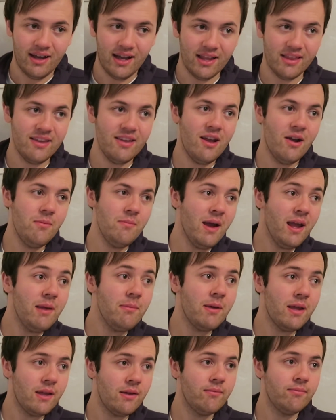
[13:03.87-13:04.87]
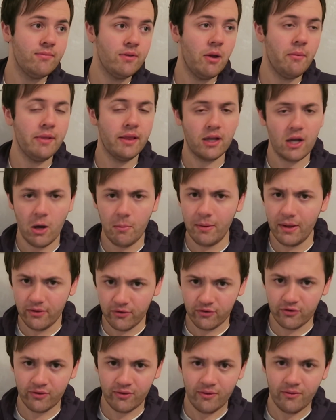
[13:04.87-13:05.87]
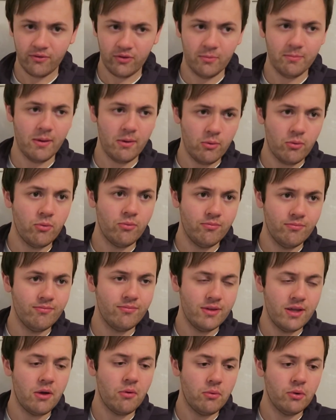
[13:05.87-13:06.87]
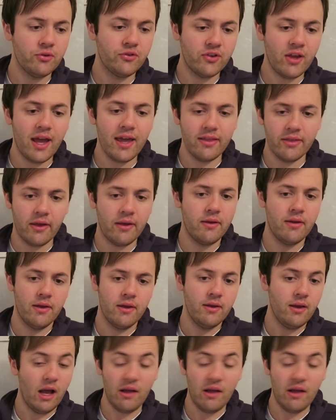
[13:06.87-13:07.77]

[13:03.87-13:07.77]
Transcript: And, you know, maybe, you know, in the comments, some people, you know, will say that,